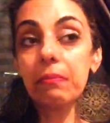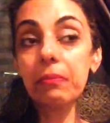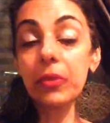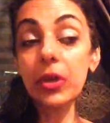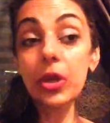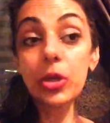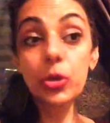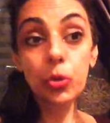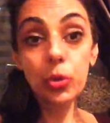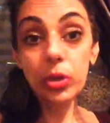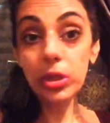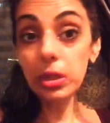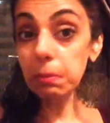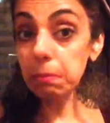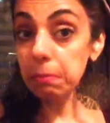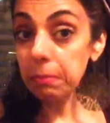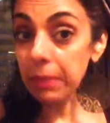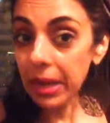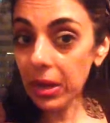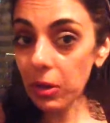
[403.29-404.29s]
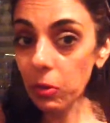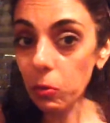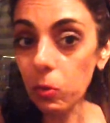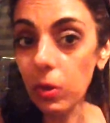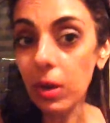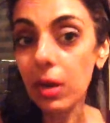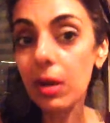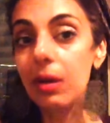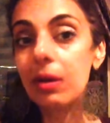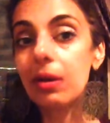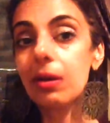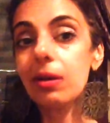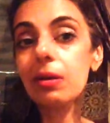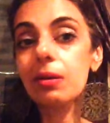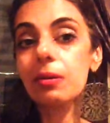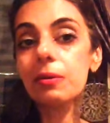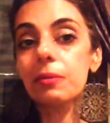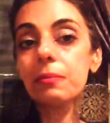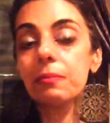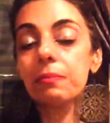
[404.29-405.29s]
They're doing the main work,
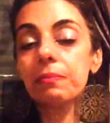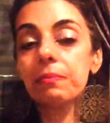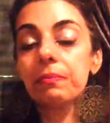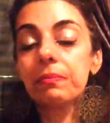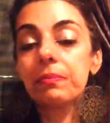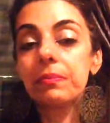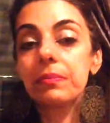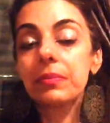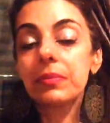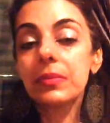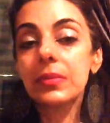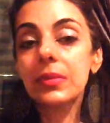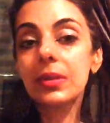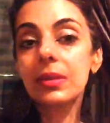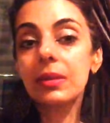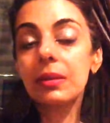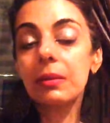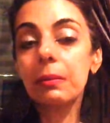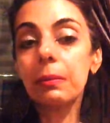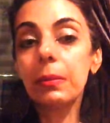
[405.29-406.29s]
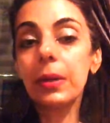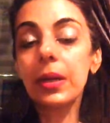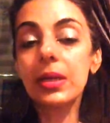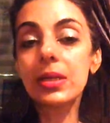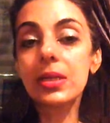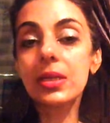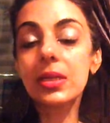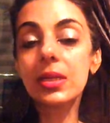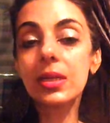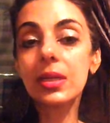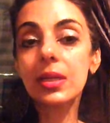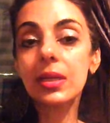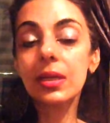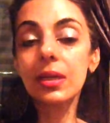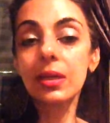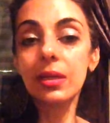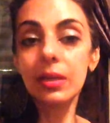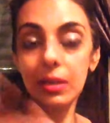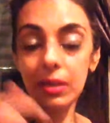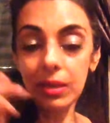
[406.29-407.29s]
but
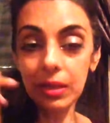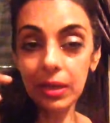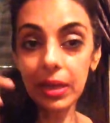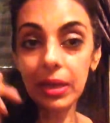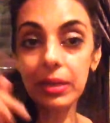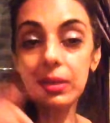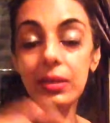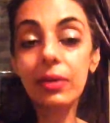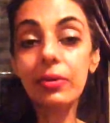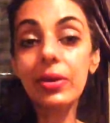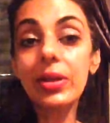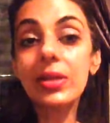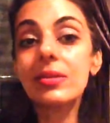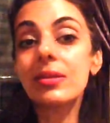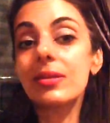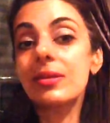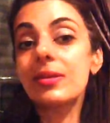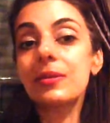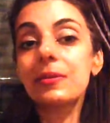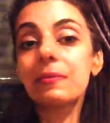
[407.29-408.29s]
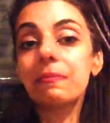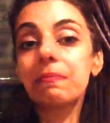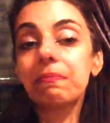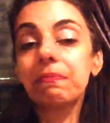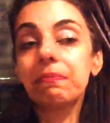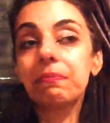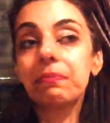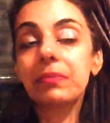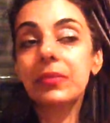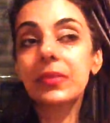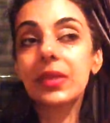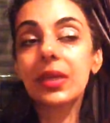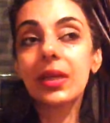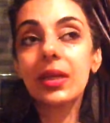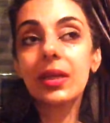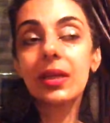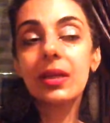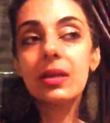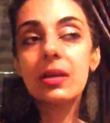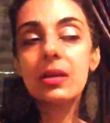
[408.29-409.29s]
they get directed.
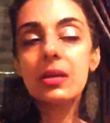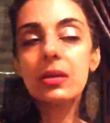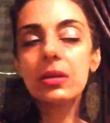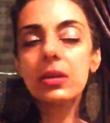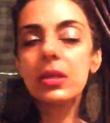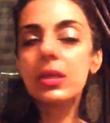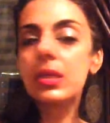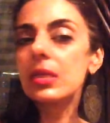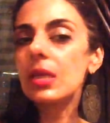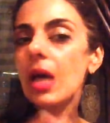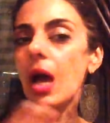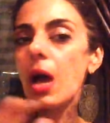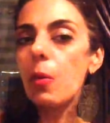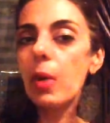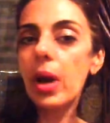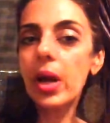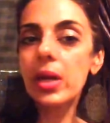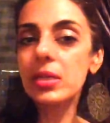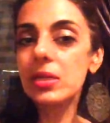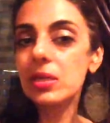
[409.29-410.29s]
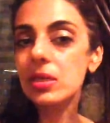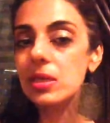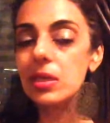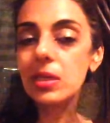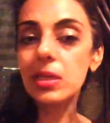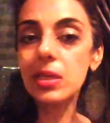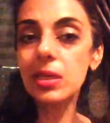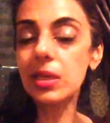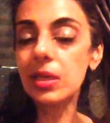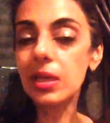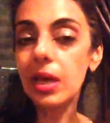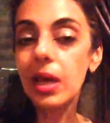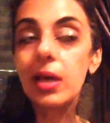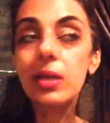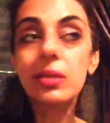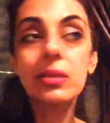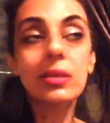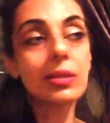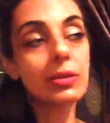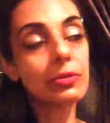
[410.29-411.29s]
So this is how I see
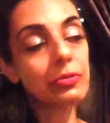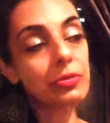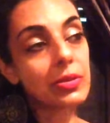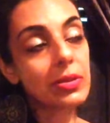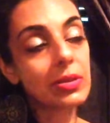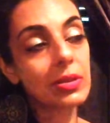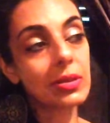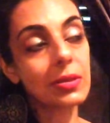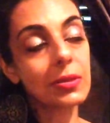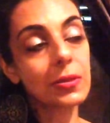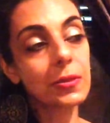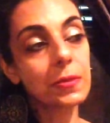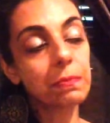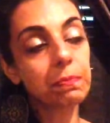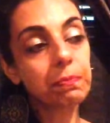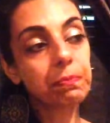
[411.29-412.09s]
as the differences.